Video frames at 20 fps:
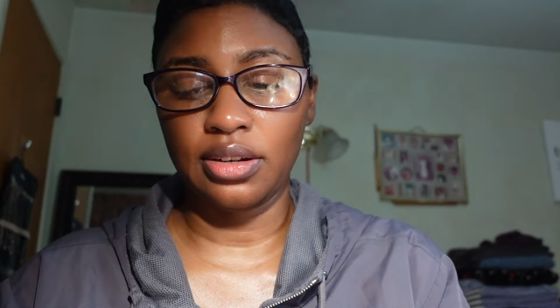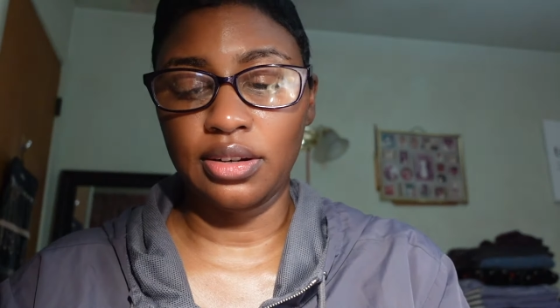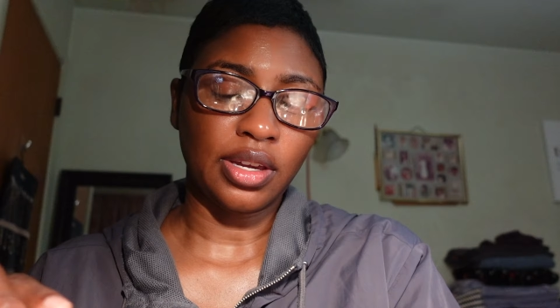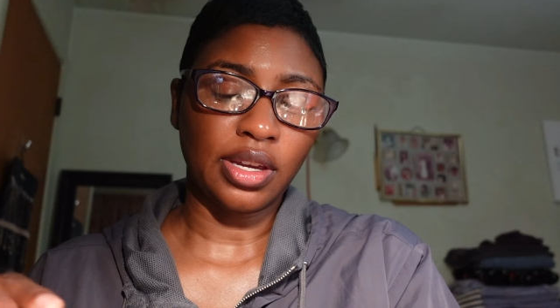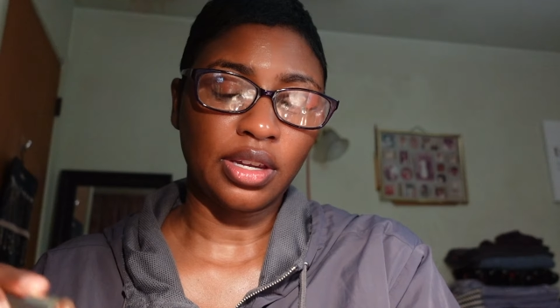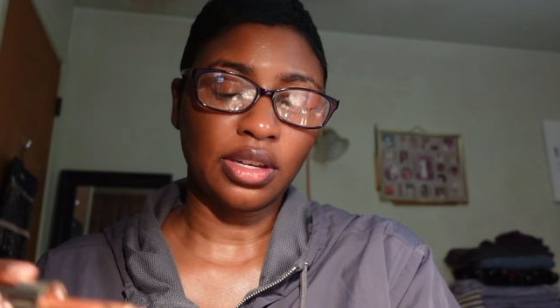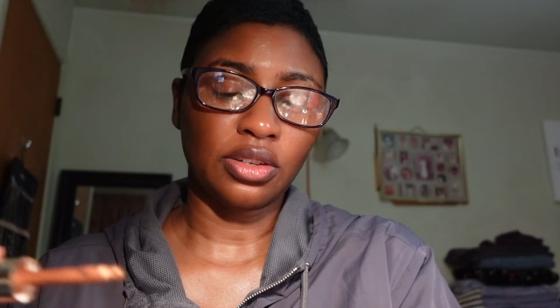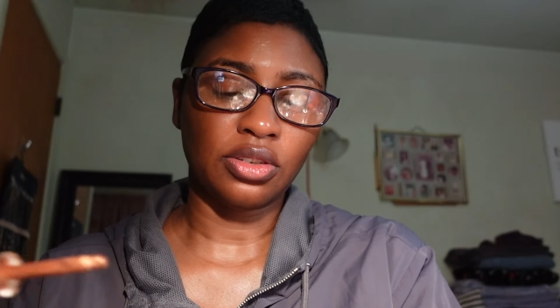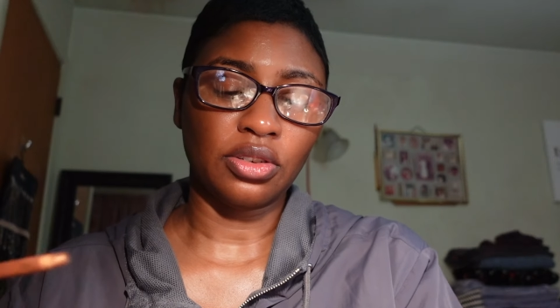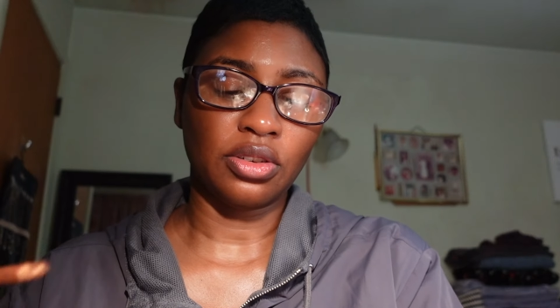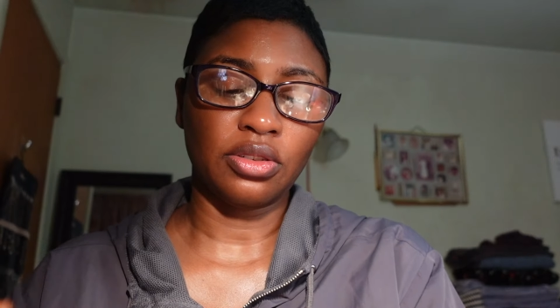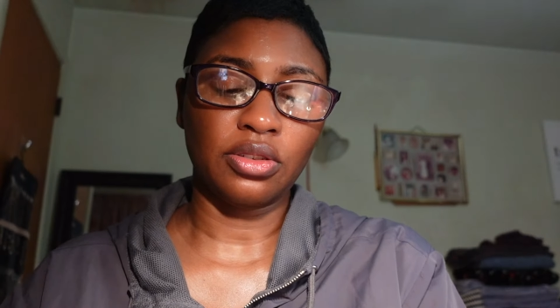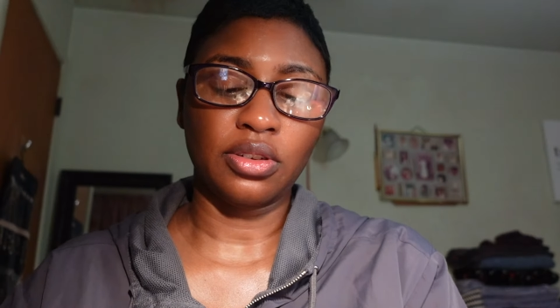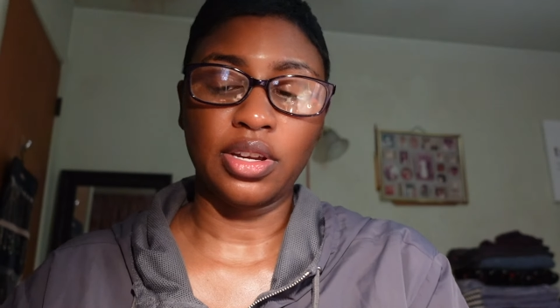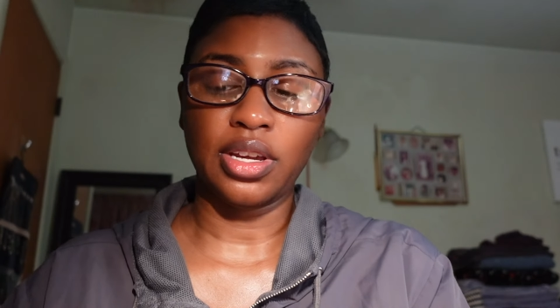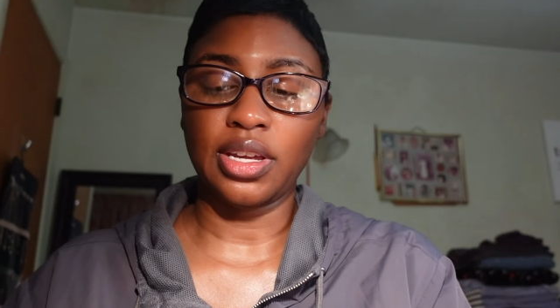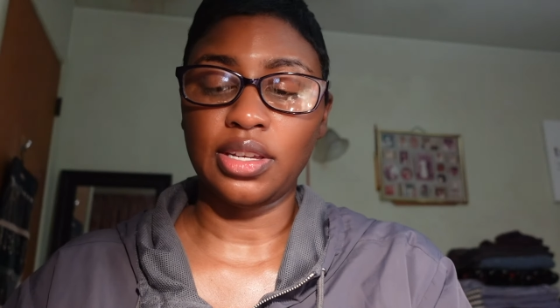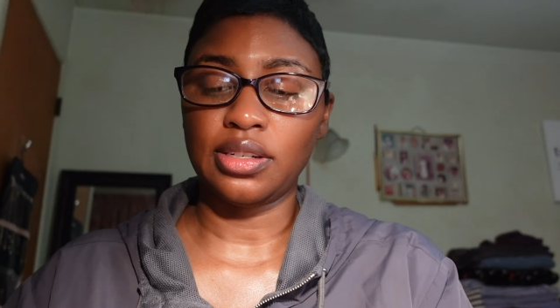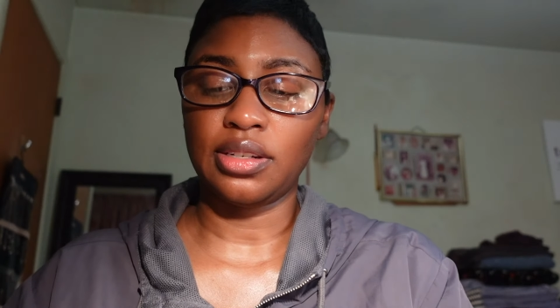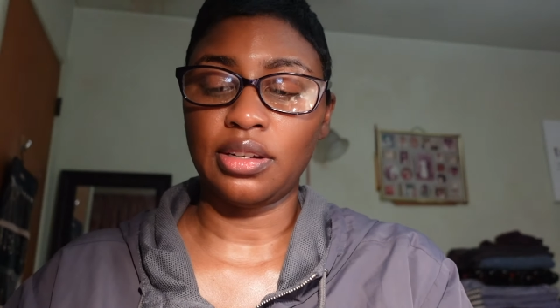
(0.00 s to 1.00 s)
I can show you
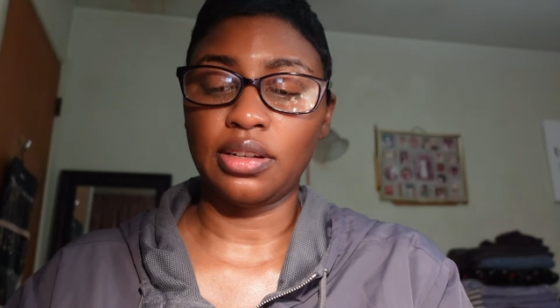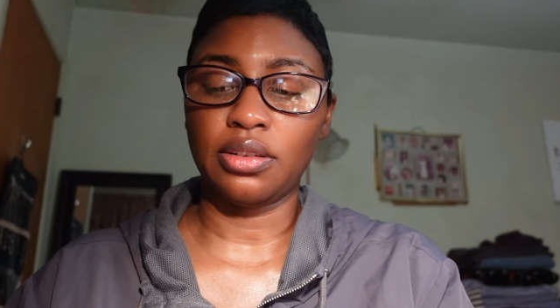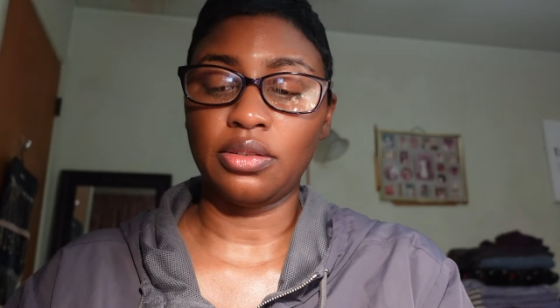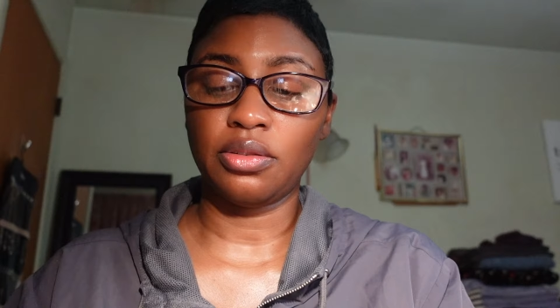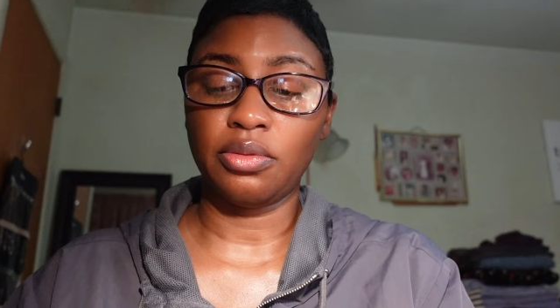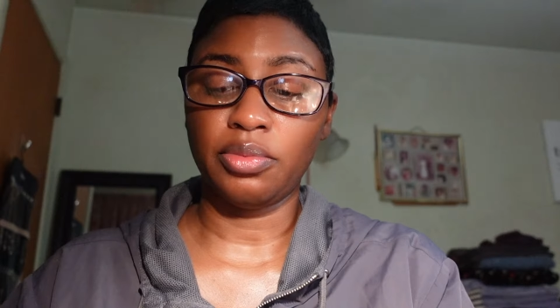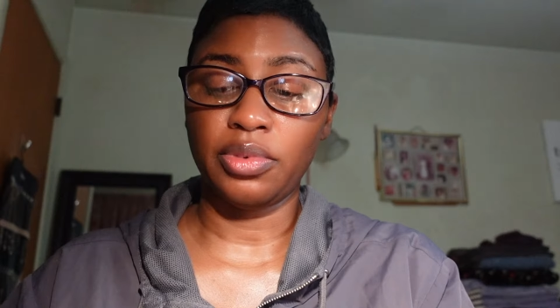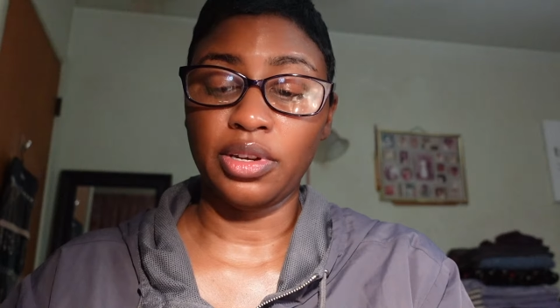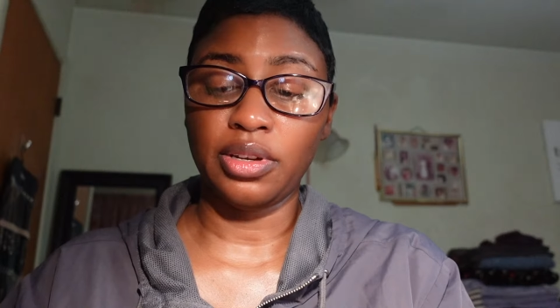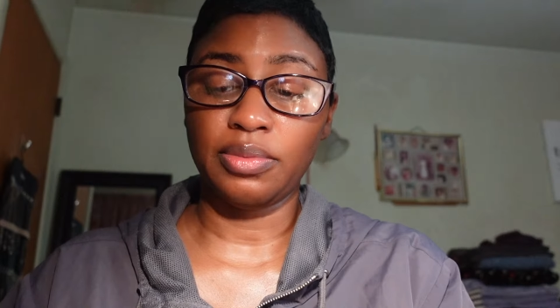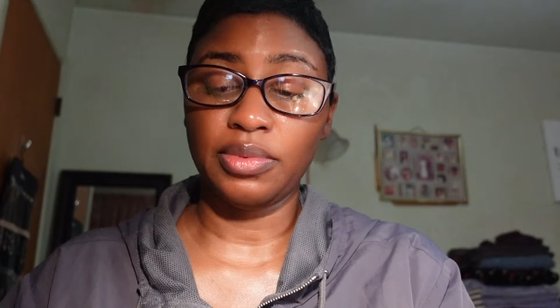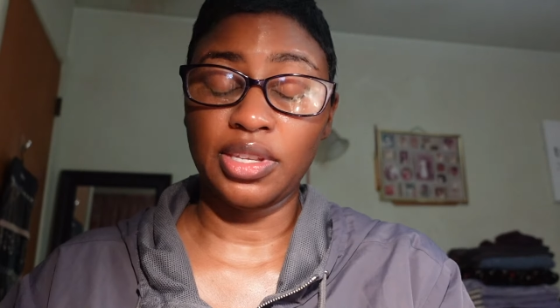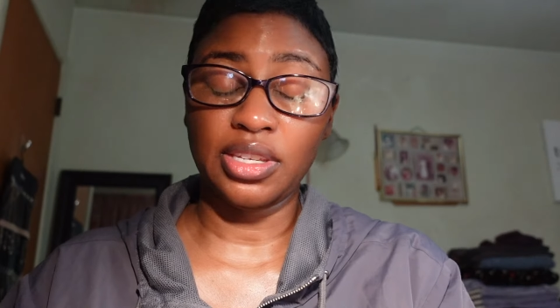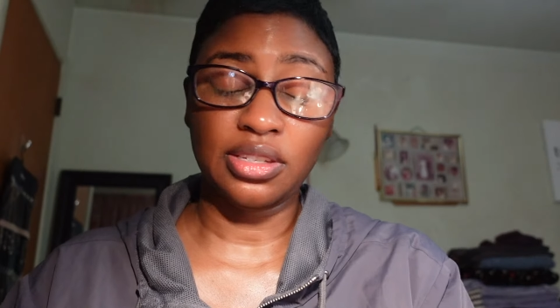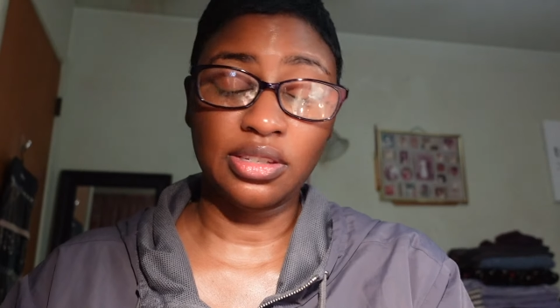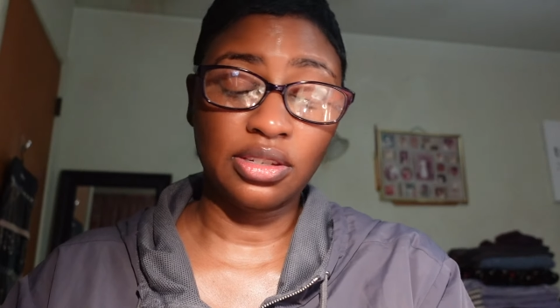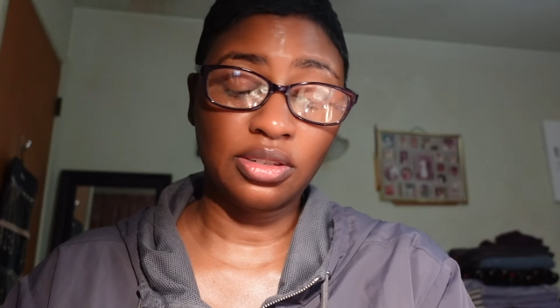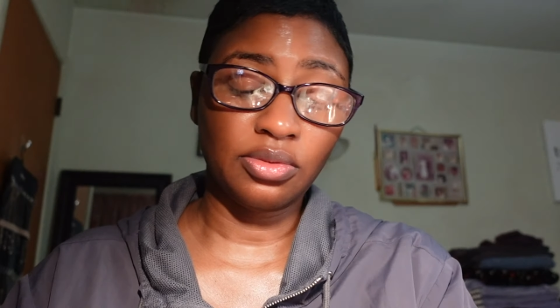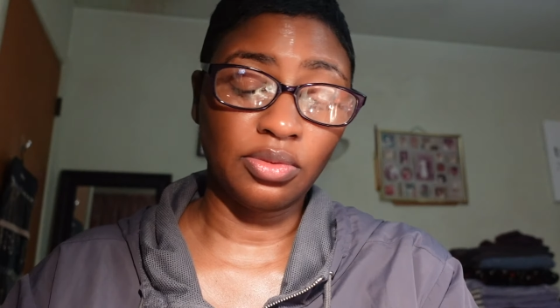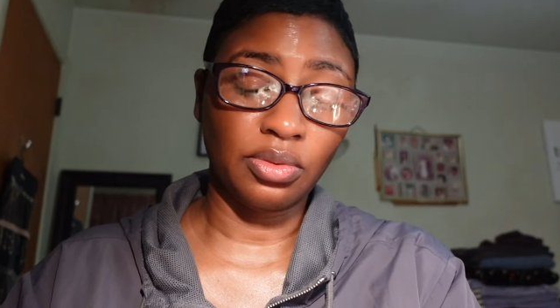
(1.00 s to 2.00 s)
guys a little bit.
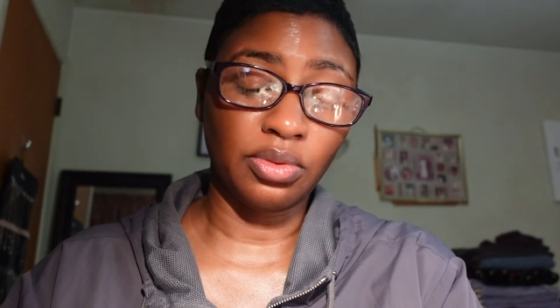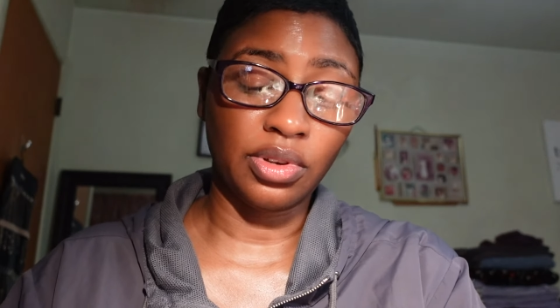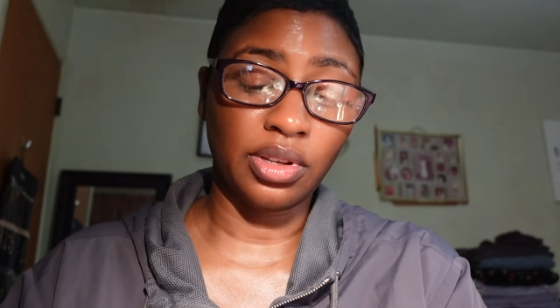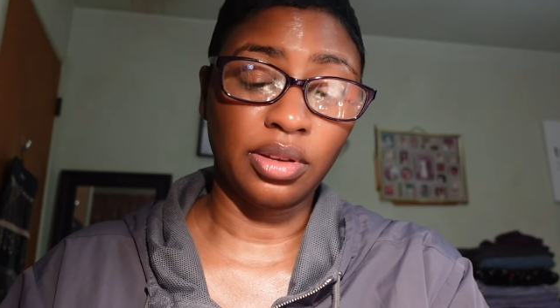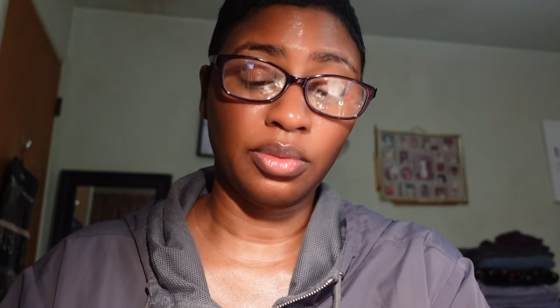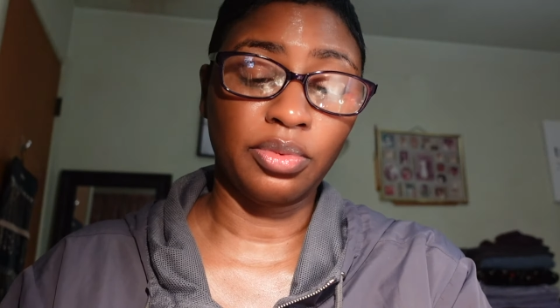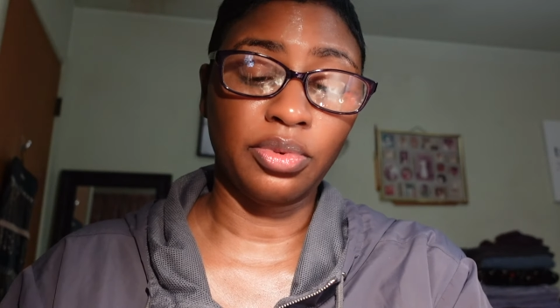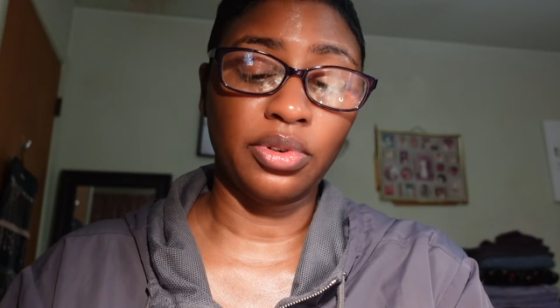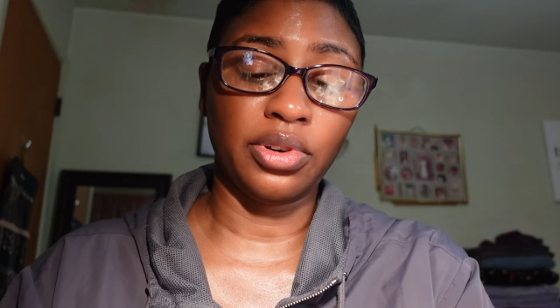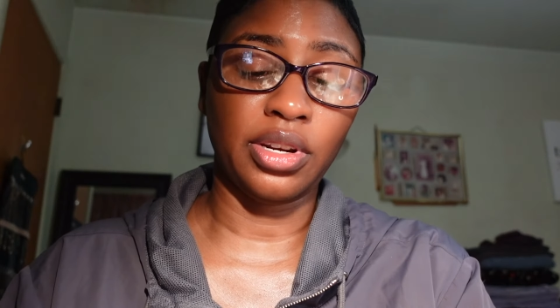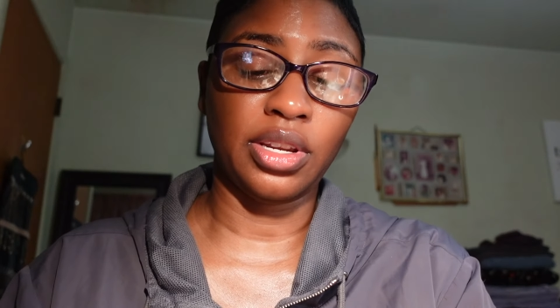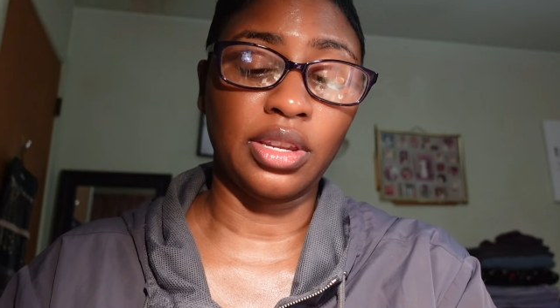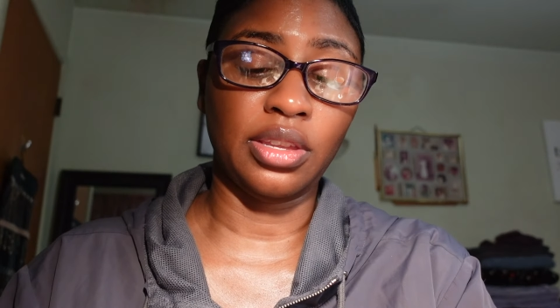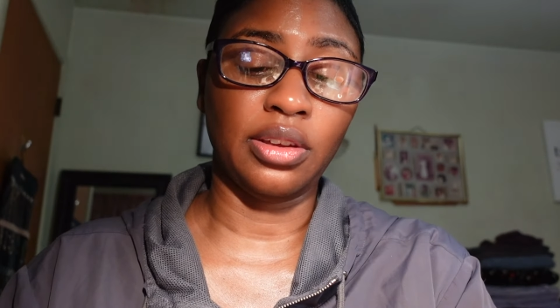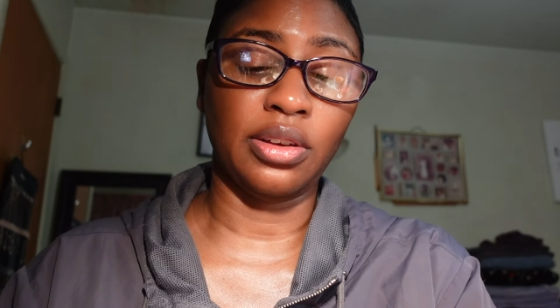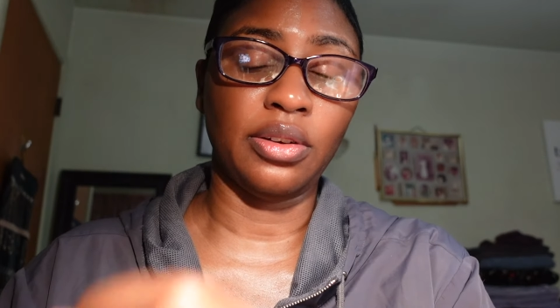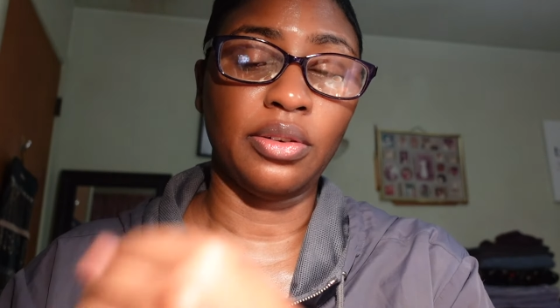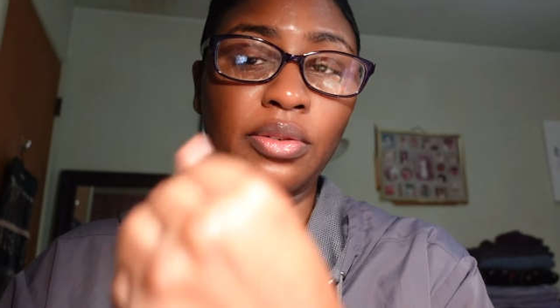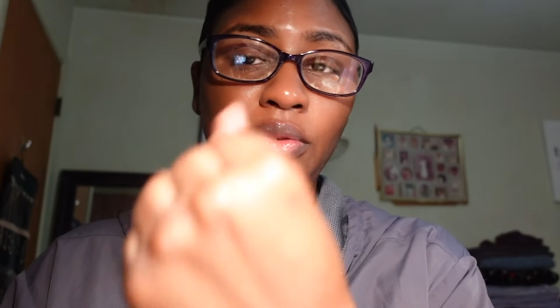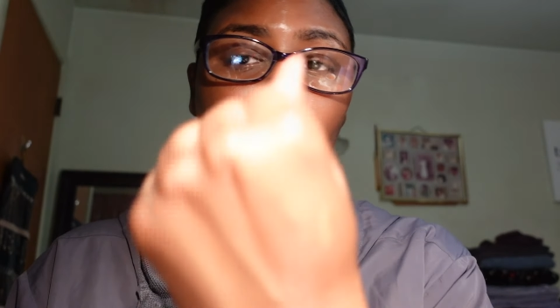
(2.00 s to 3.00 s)
This is really pretty
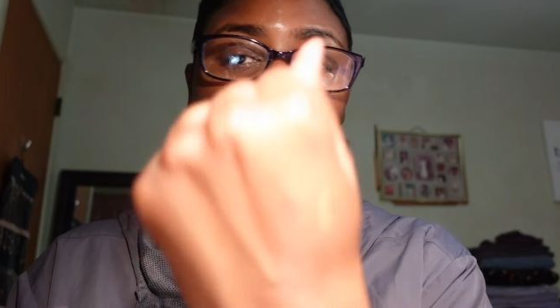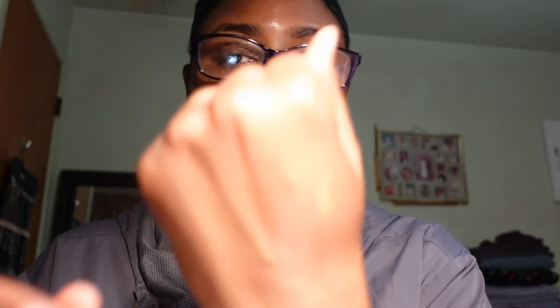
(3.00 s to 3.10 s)
though.